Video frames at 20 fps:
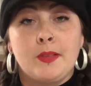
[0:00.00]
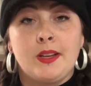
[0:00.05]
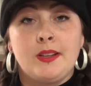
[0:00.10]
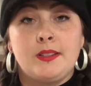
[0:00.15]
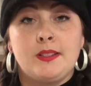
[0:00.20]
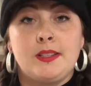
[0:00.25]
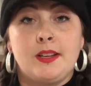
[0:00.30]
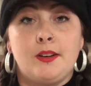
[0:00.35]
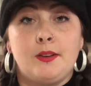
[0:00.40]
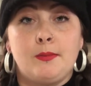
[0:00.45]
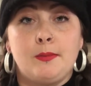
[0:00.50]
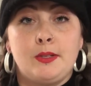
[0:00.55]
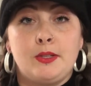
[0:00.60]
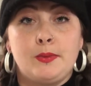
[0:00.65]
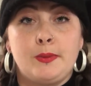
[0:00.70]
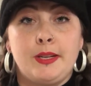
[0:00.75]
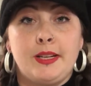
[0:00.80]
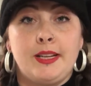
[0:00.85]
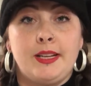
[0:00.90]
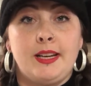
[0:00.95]
So
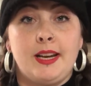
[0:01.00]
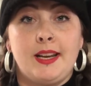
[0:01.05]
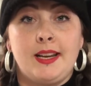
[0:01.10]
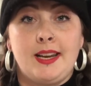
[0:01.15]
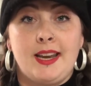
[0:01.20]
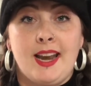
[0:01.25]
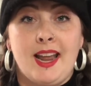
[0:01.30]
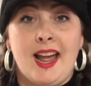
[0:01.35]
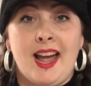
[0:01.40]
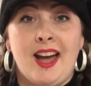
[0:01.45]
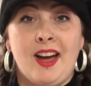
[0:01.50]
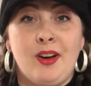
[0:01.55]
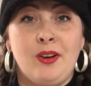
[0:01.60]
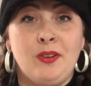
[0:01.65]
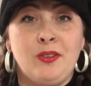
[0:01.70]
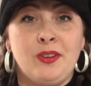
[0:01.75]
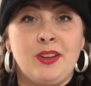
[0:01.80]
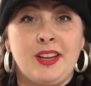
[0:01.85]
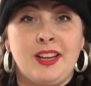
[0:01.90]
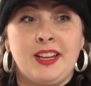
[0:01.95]
between
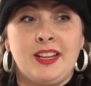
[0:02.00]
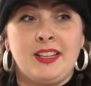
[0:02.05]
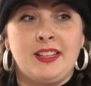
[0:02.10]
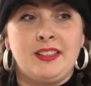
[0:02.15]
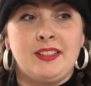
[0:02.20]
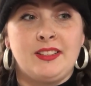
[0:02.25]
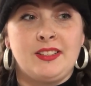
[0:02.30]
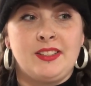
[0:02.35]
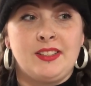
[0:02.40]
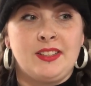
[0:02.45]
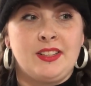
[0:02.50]
now and,